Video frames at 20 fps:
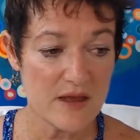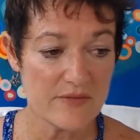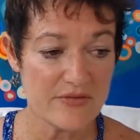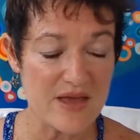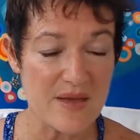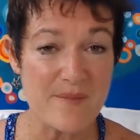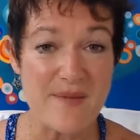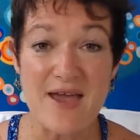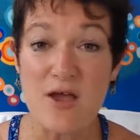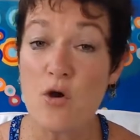
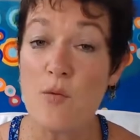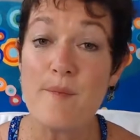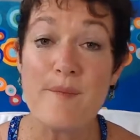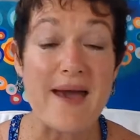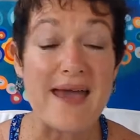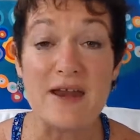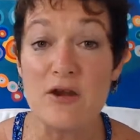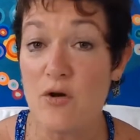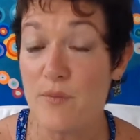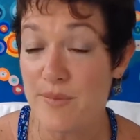they may or
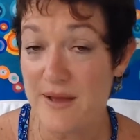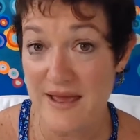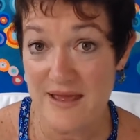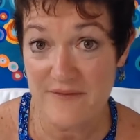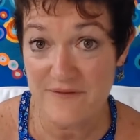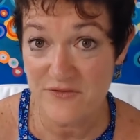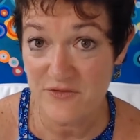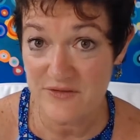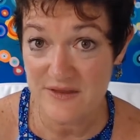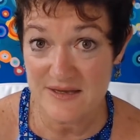may not
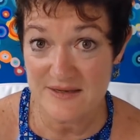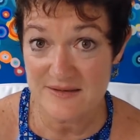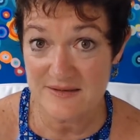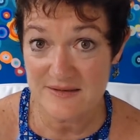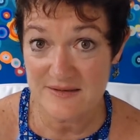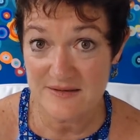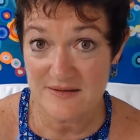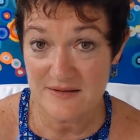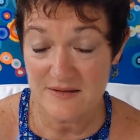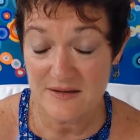pay for
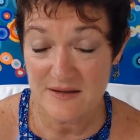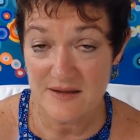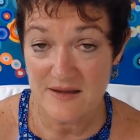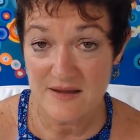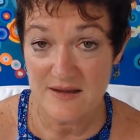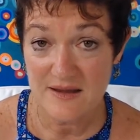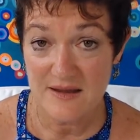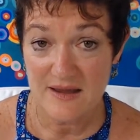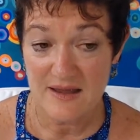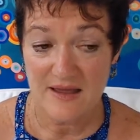this,
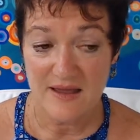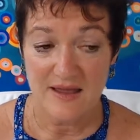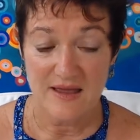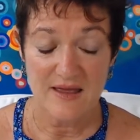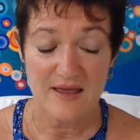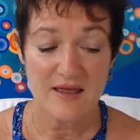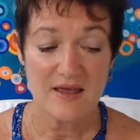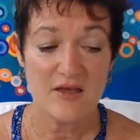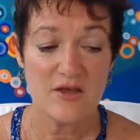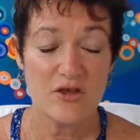
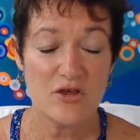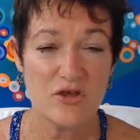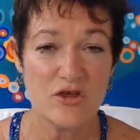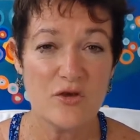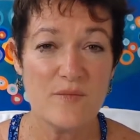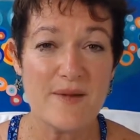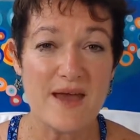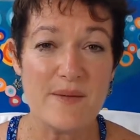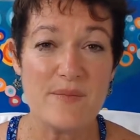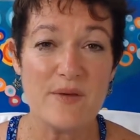
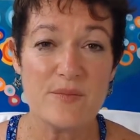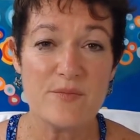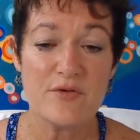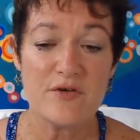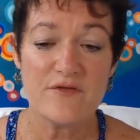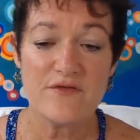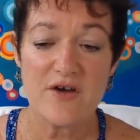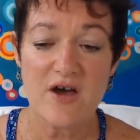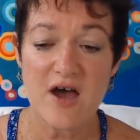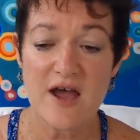you may be
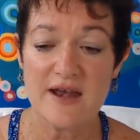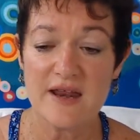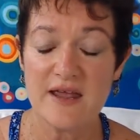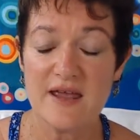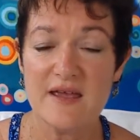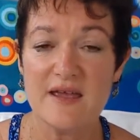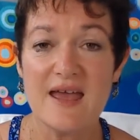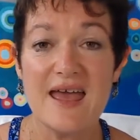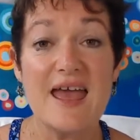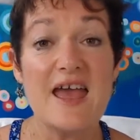
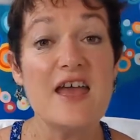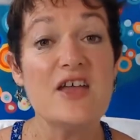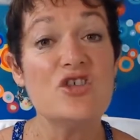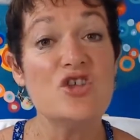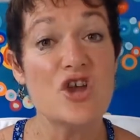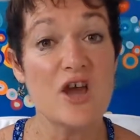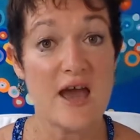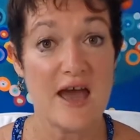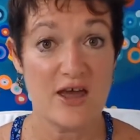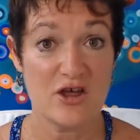providing
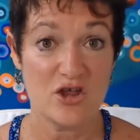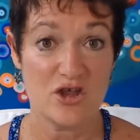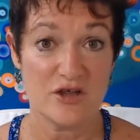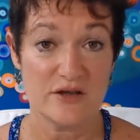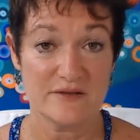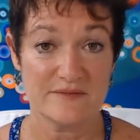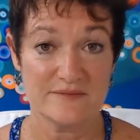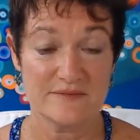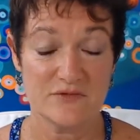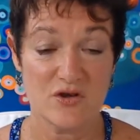
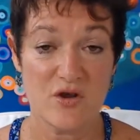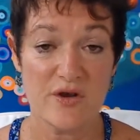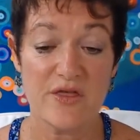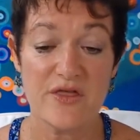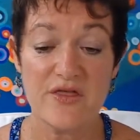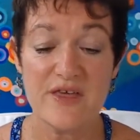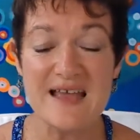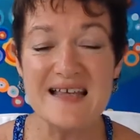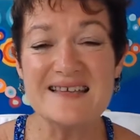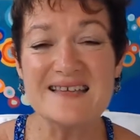education on
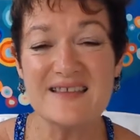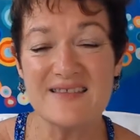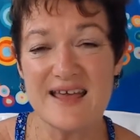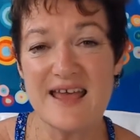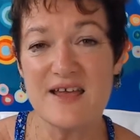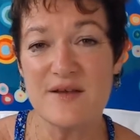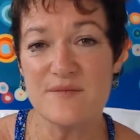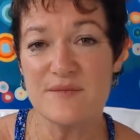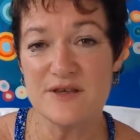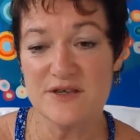things that
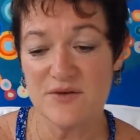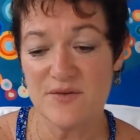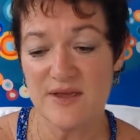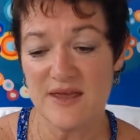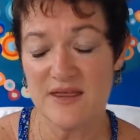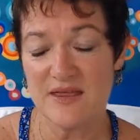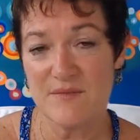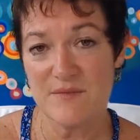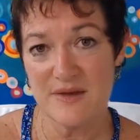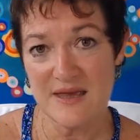they can be
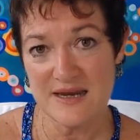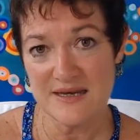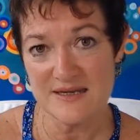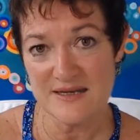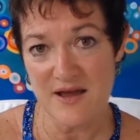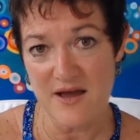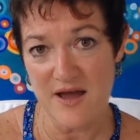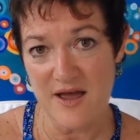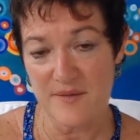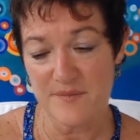doing in the
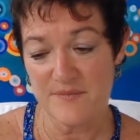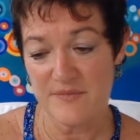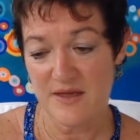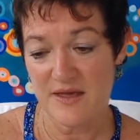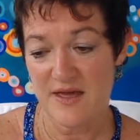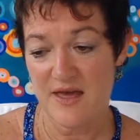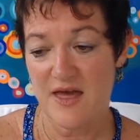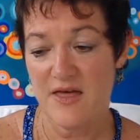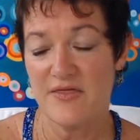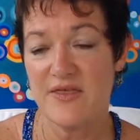meantime
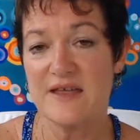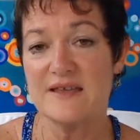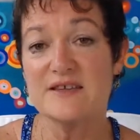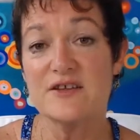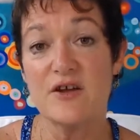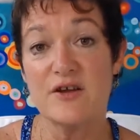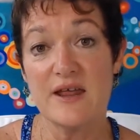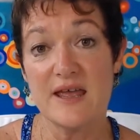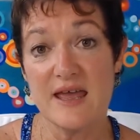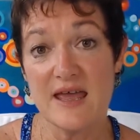that's
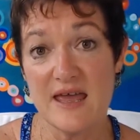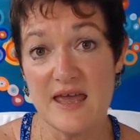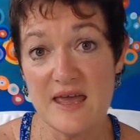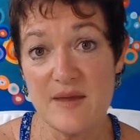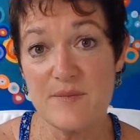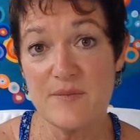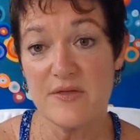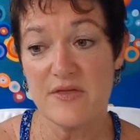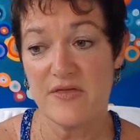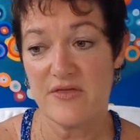going to
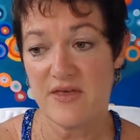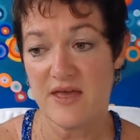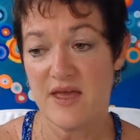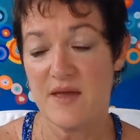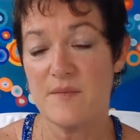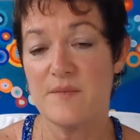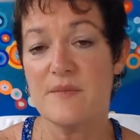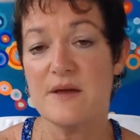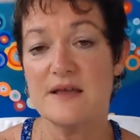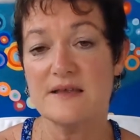keep
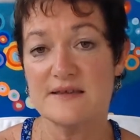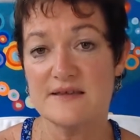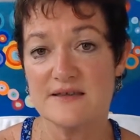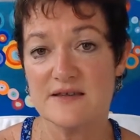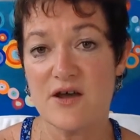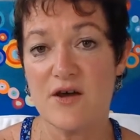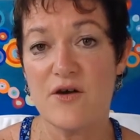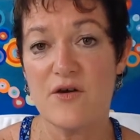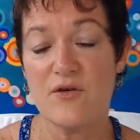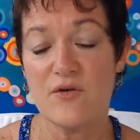them
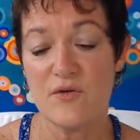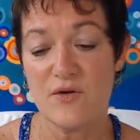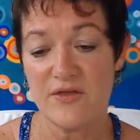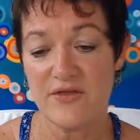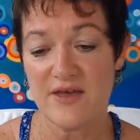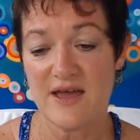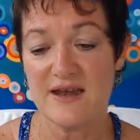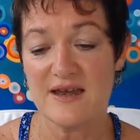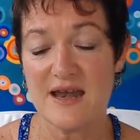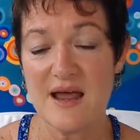so
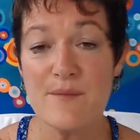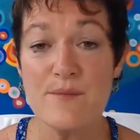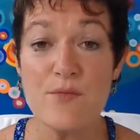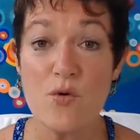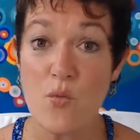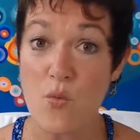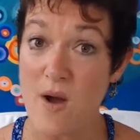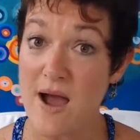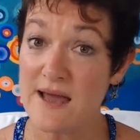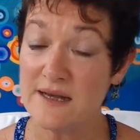that,
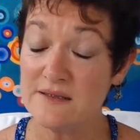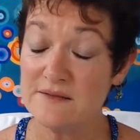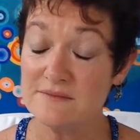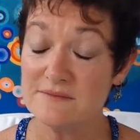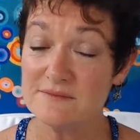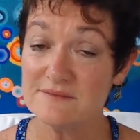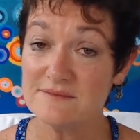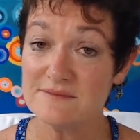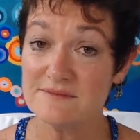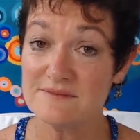number one,
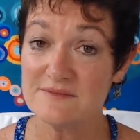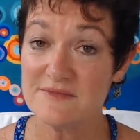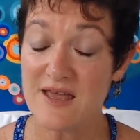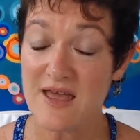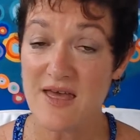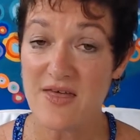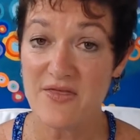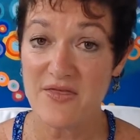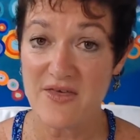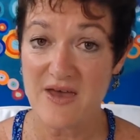
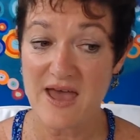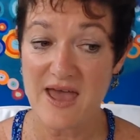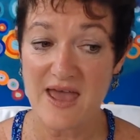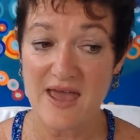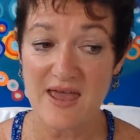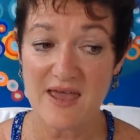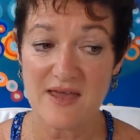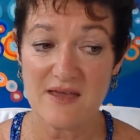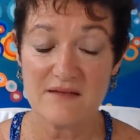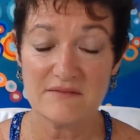
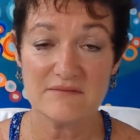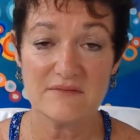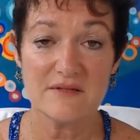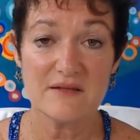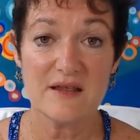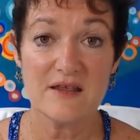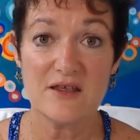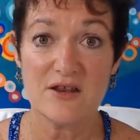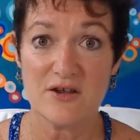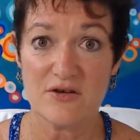they,
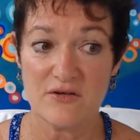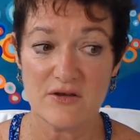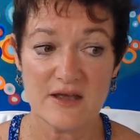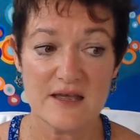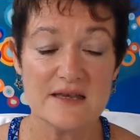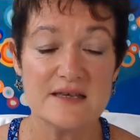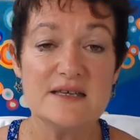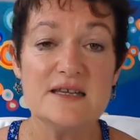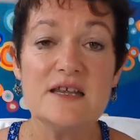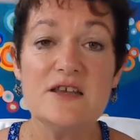
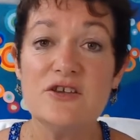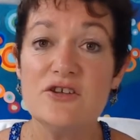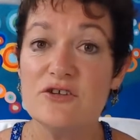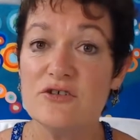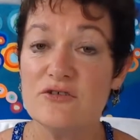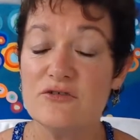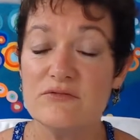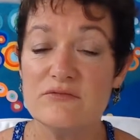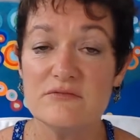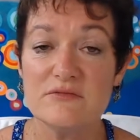
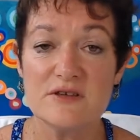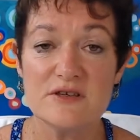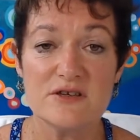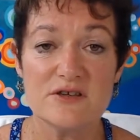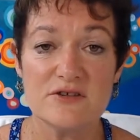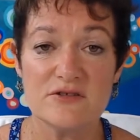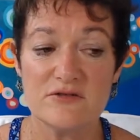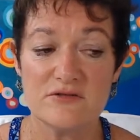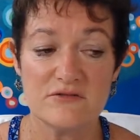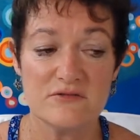continue
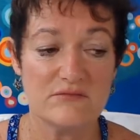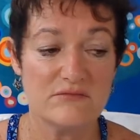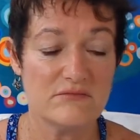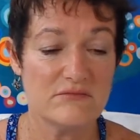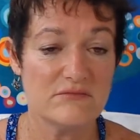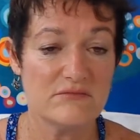to